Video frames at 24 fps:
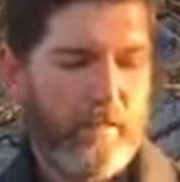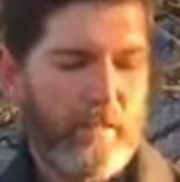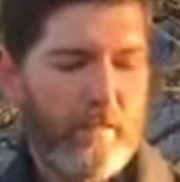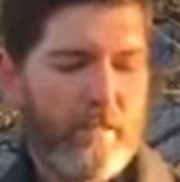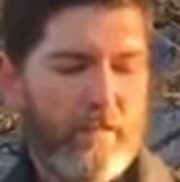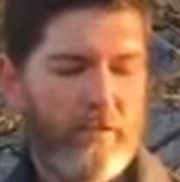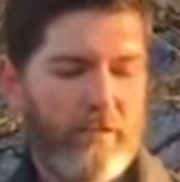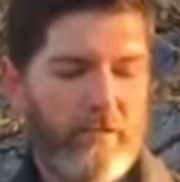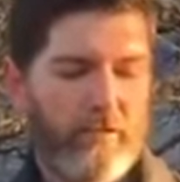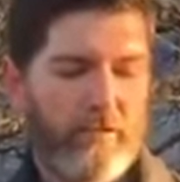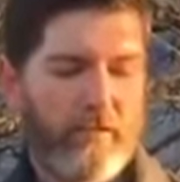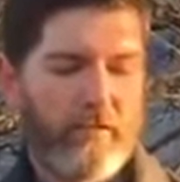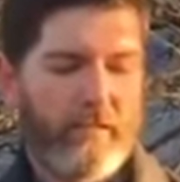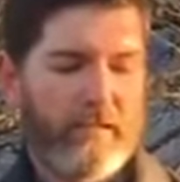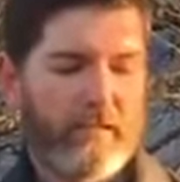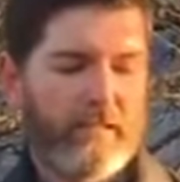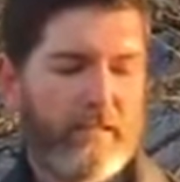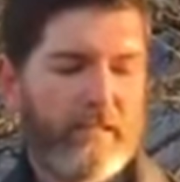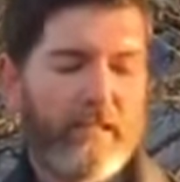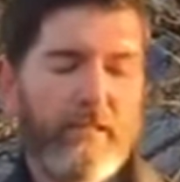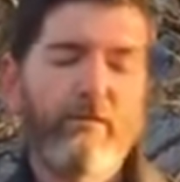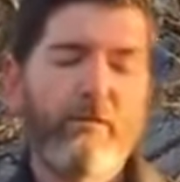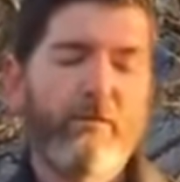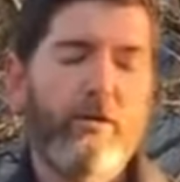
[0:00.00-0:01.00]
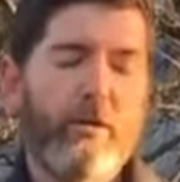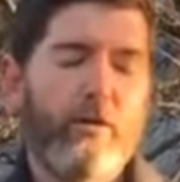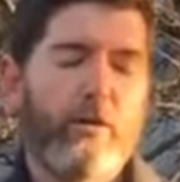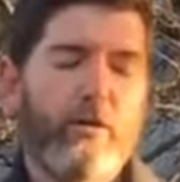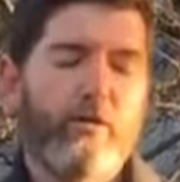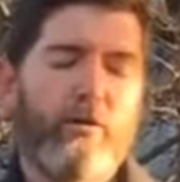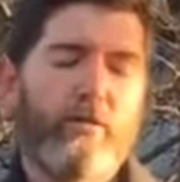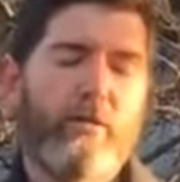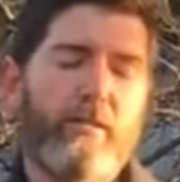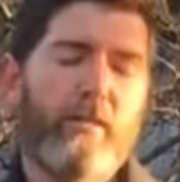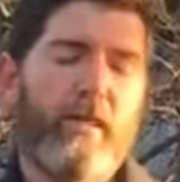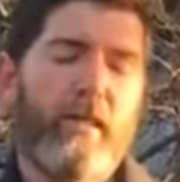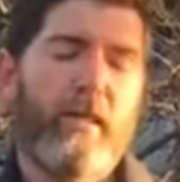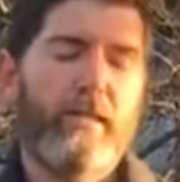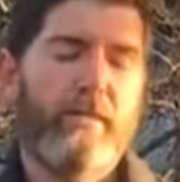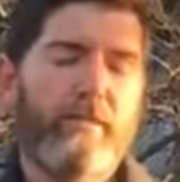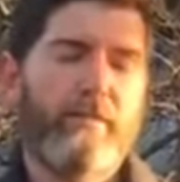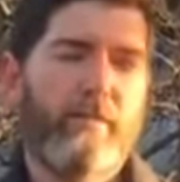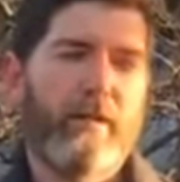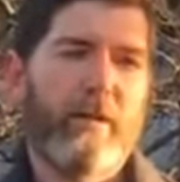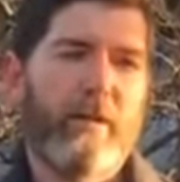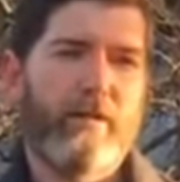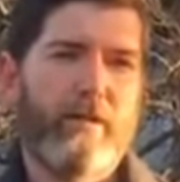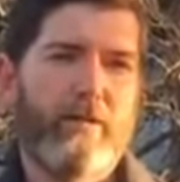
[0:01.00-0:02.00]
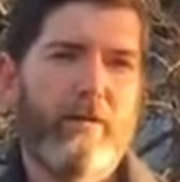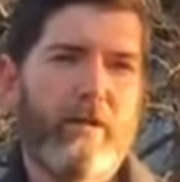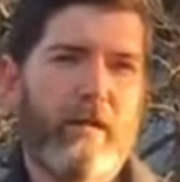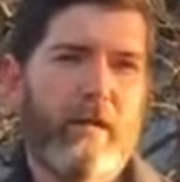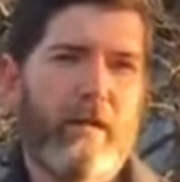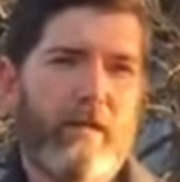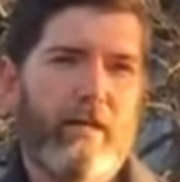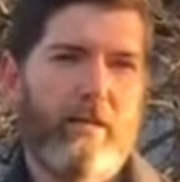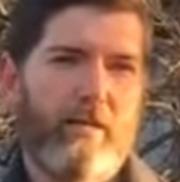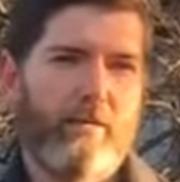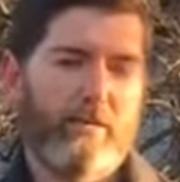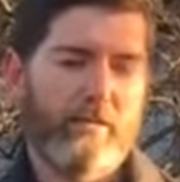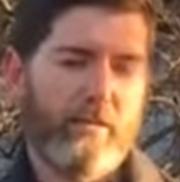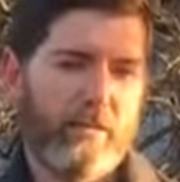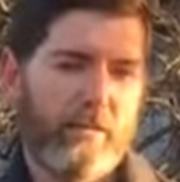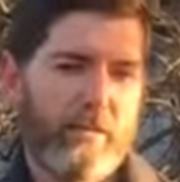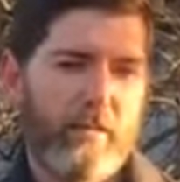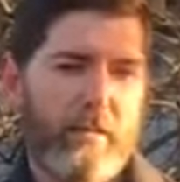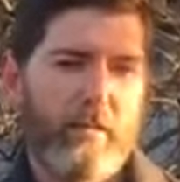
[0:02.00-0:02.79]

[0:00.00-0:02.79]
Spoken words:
using zero taxpayer dollars.